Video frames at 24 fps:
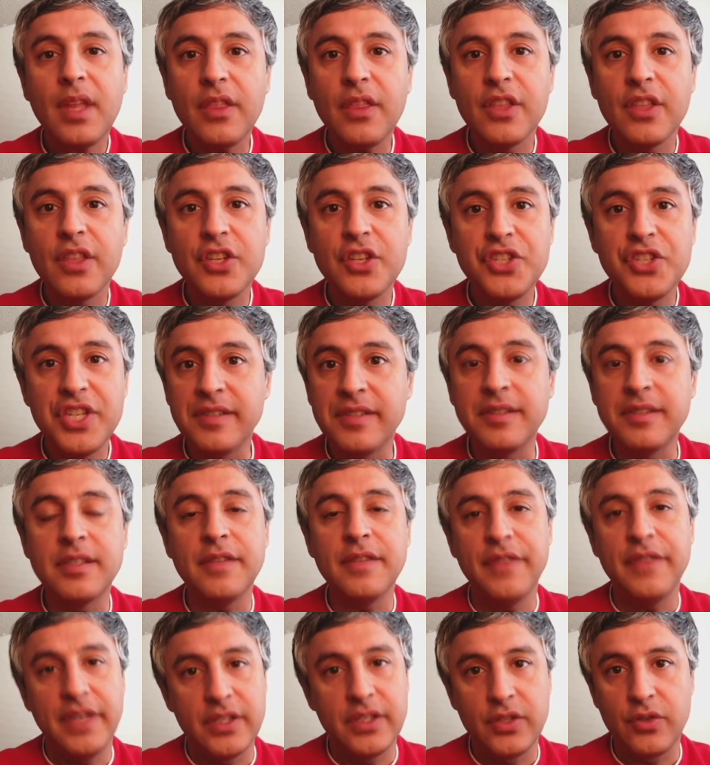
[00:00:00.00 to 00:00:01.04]
The Jesus
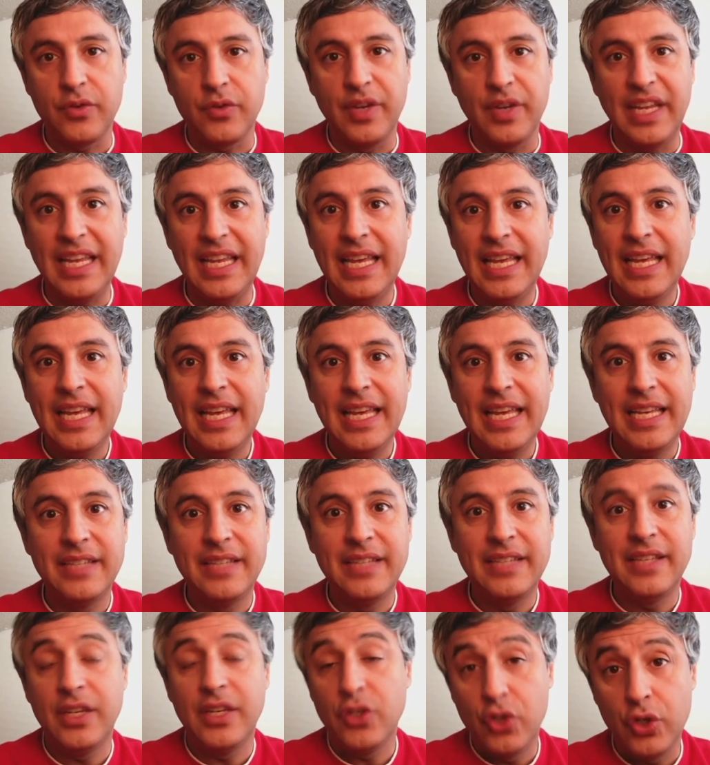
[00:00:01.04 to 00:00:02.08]
of history is
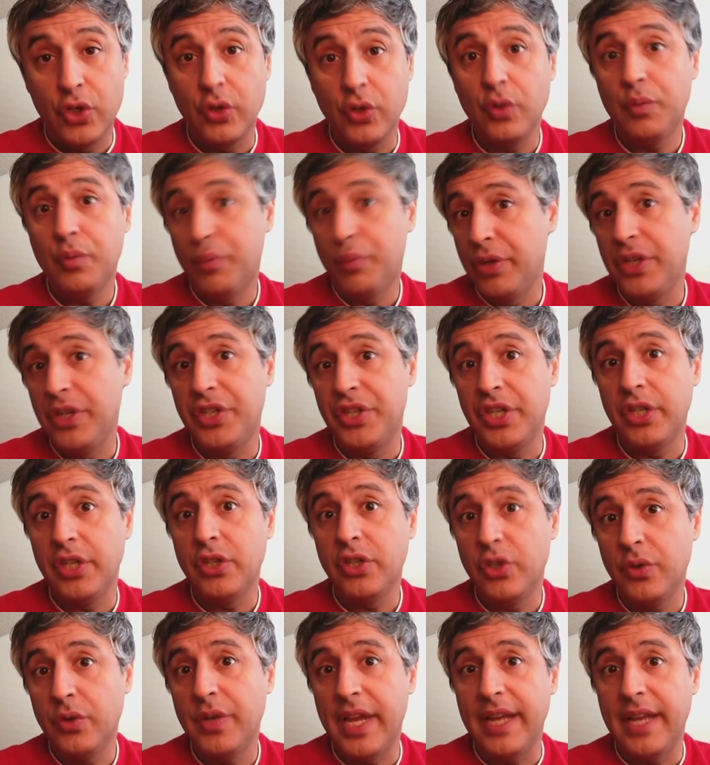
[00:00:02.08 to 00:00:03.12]
a Jew preaching
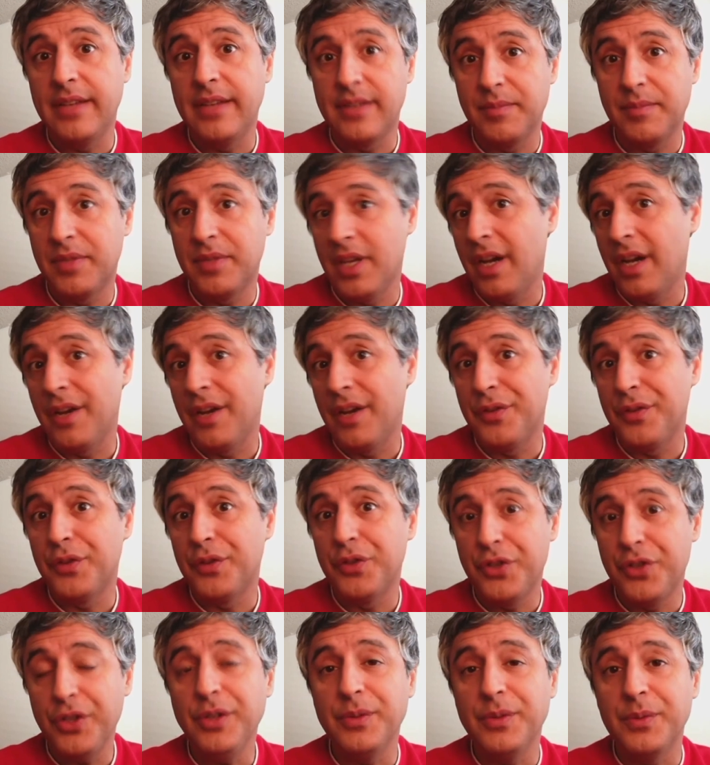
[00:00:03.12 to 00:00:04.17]
Judaism to other
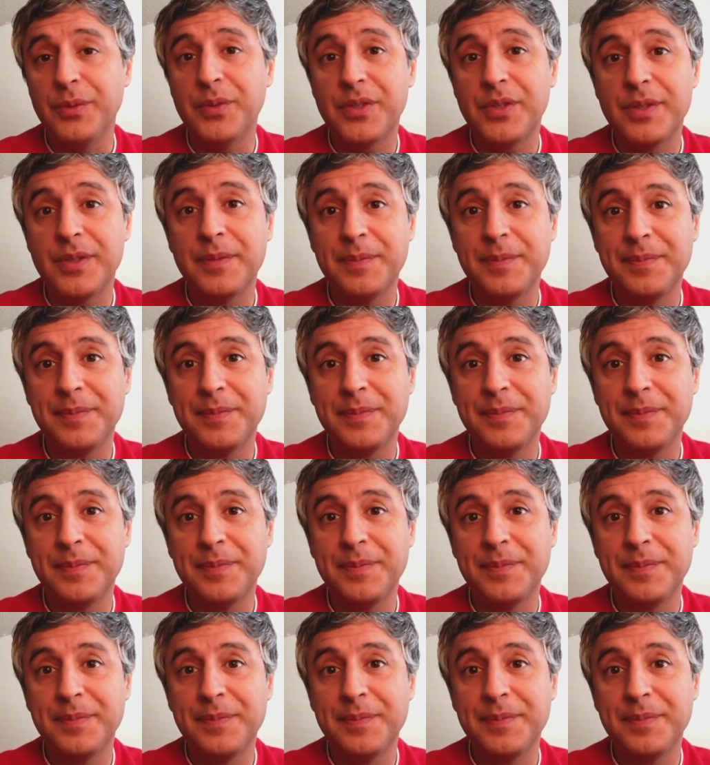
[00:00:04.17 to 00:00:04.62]
Jews.